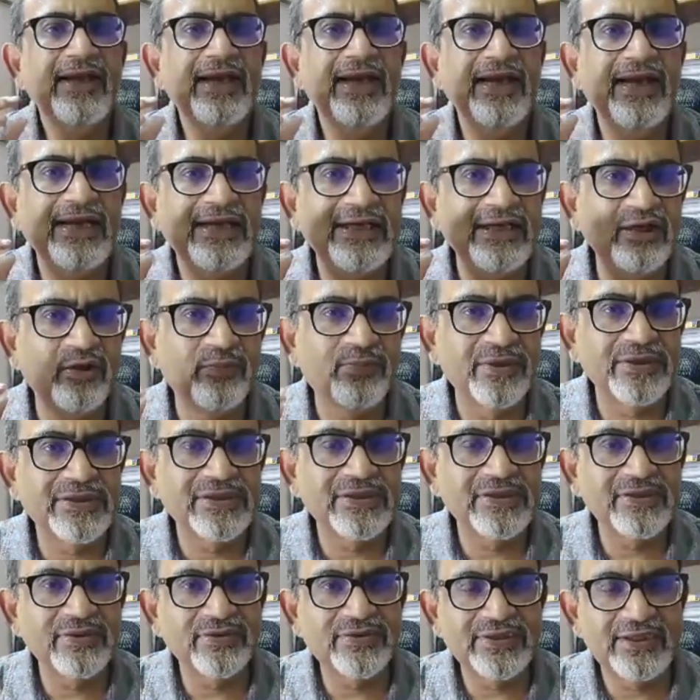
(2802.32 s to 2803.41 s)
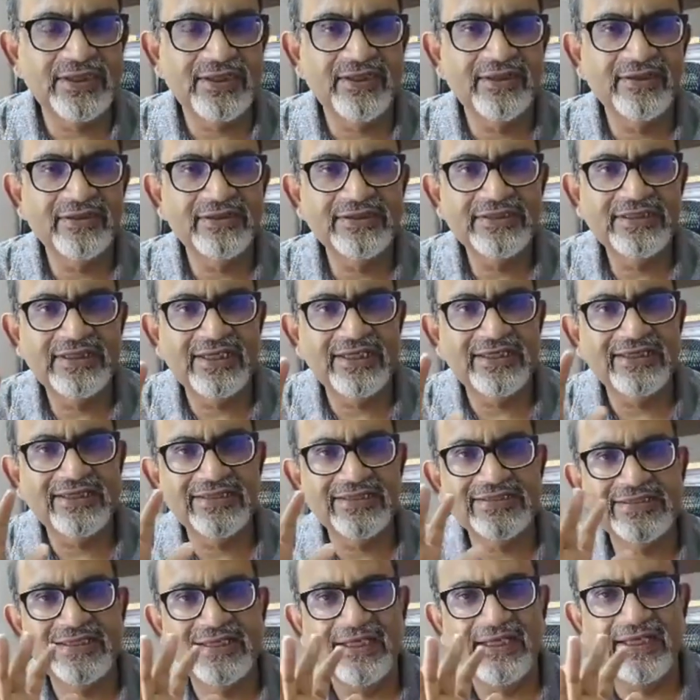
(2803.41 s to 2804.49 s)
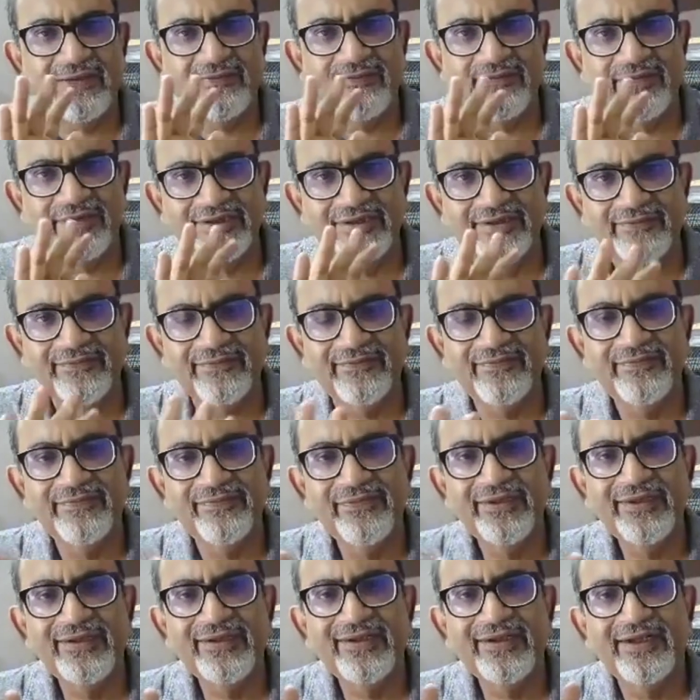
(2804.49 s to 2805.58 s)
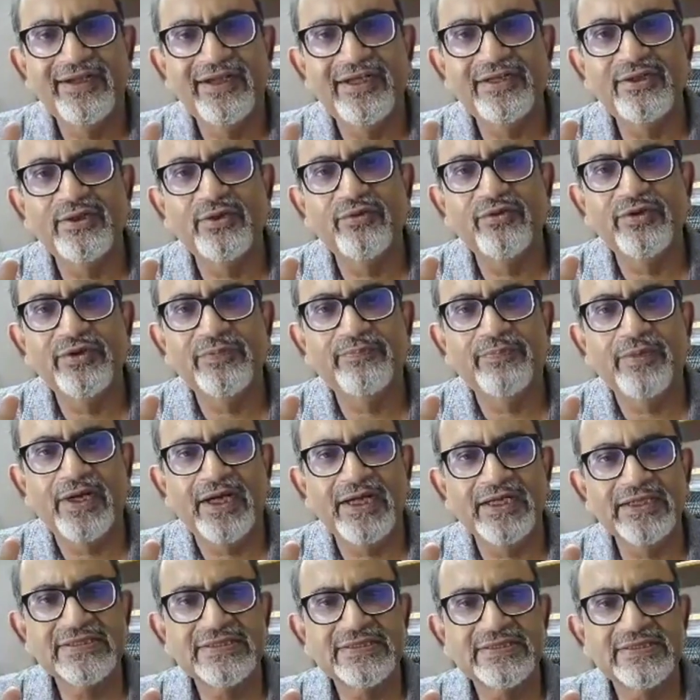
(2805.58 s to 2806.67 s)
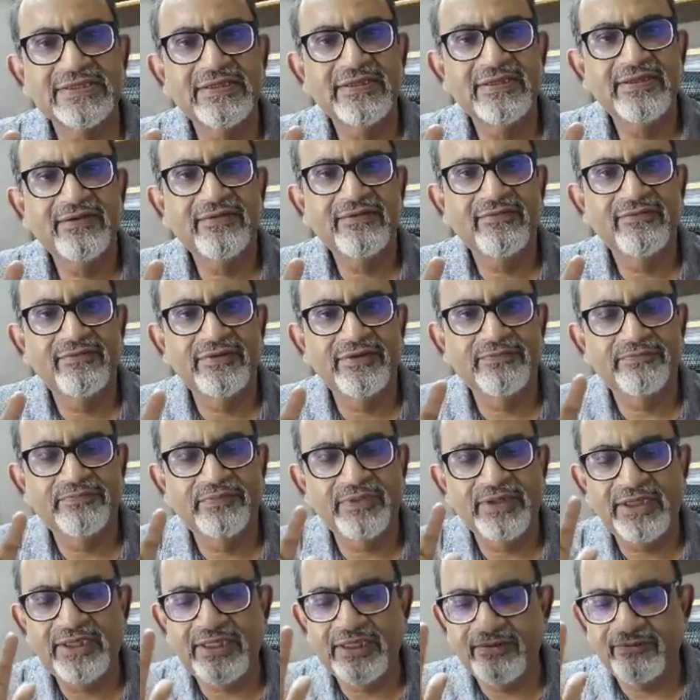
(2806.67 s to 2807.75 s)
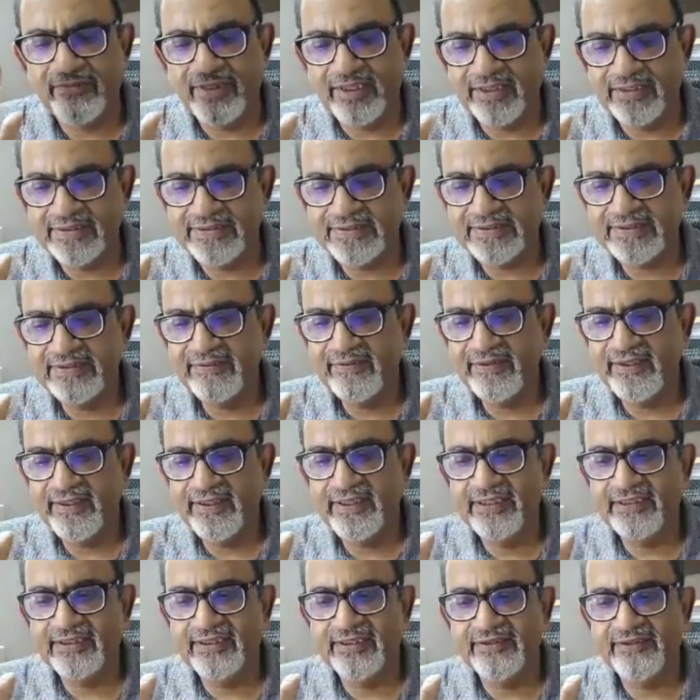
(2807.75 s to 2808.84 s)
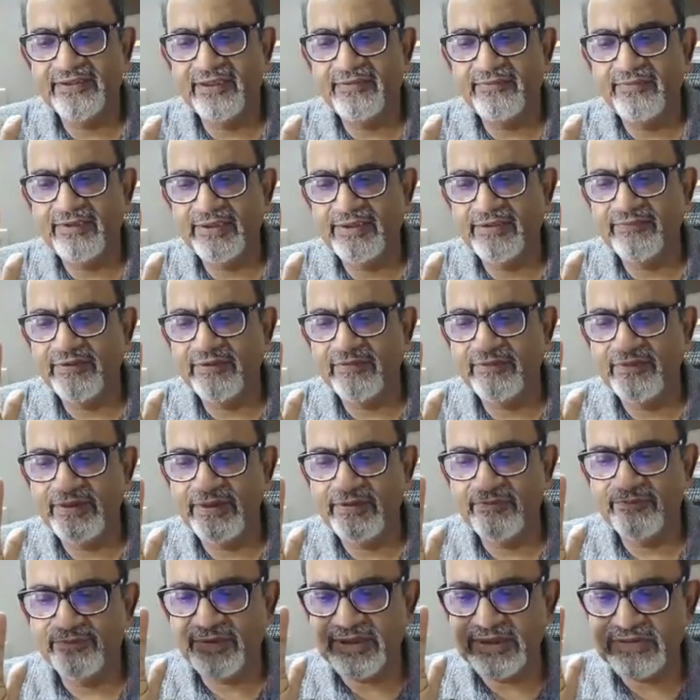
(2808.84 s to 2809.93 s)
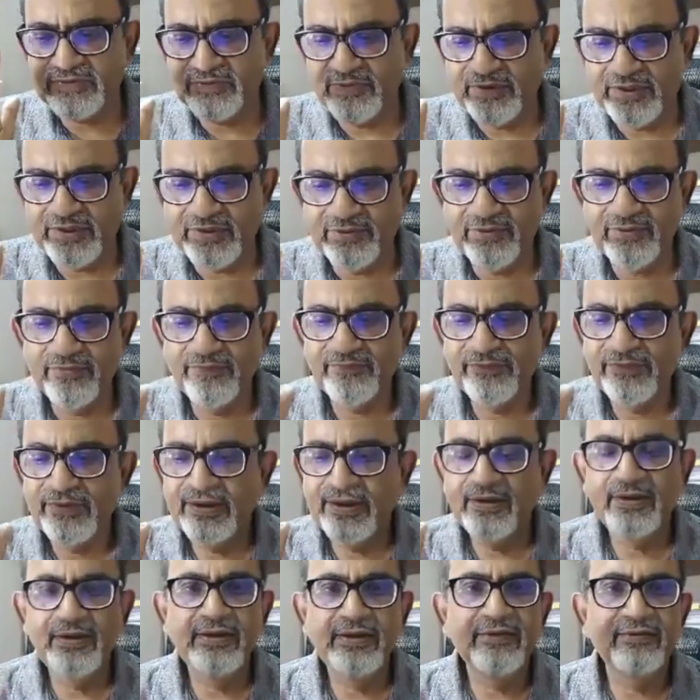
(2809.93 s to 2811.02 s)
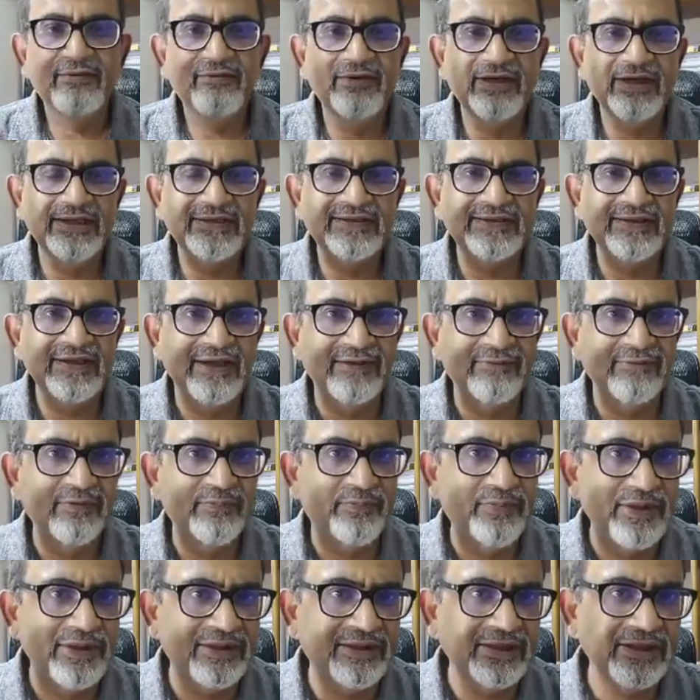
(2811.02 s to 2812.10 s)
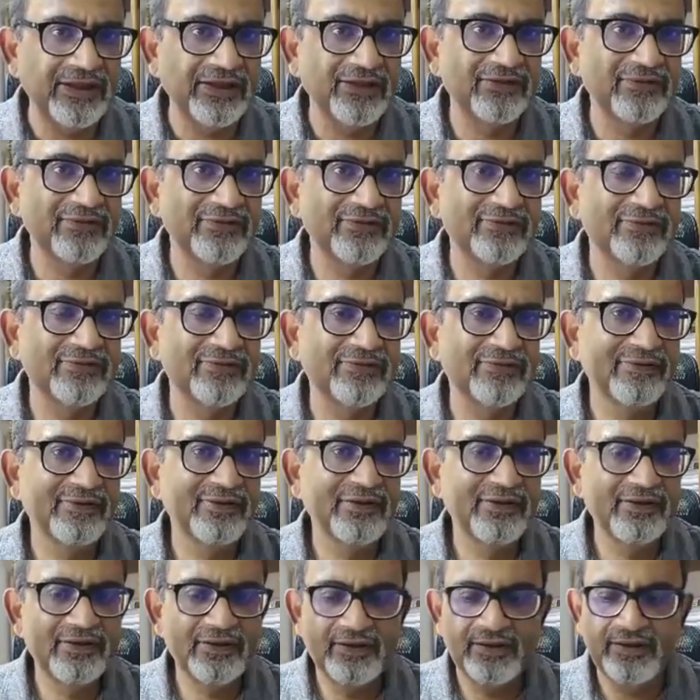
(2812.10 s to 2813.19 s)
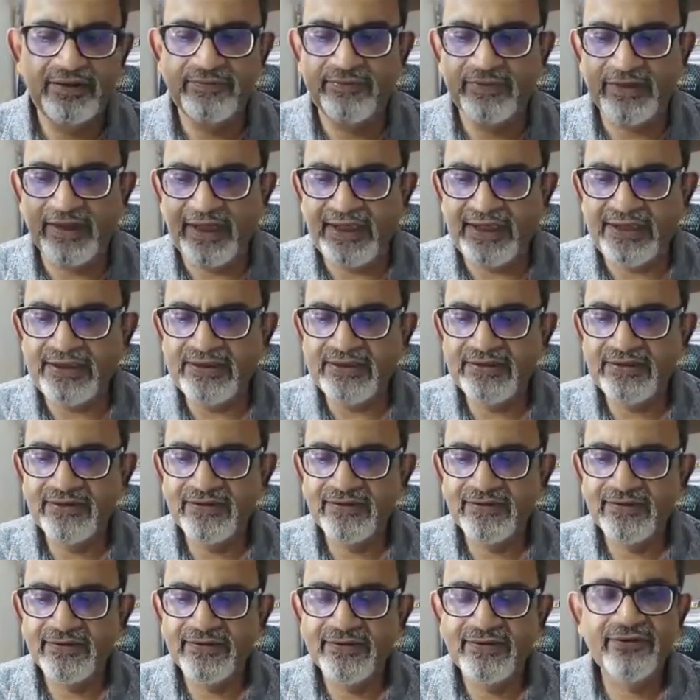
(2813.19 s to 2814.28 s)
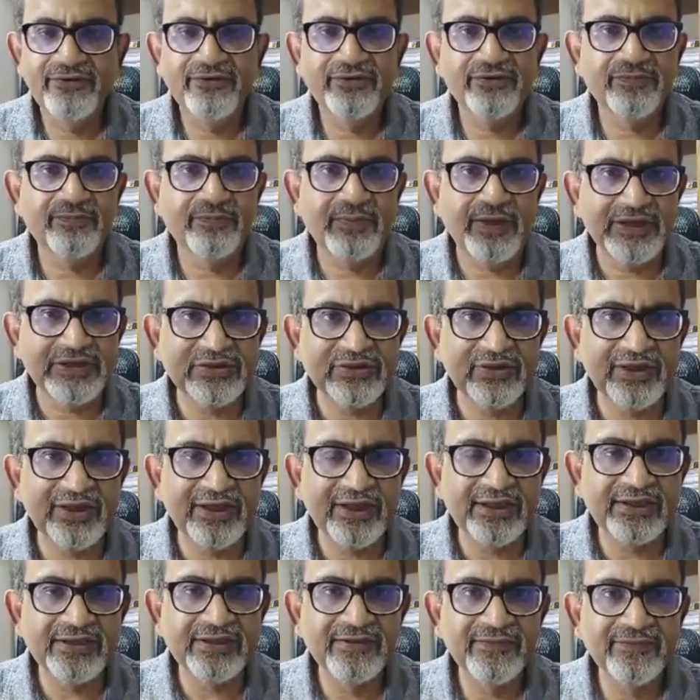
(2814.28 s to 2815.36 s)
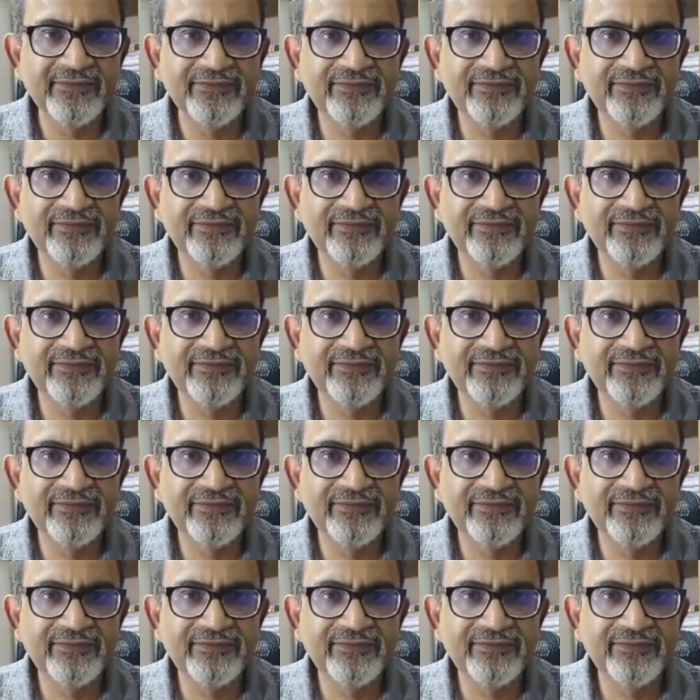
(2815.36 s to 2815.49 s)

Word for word: Any operation you say the same rhythm and you will pass with brilliant marks and the examiner will be impressed by you. When I say, I am repeating, debride, spatulate,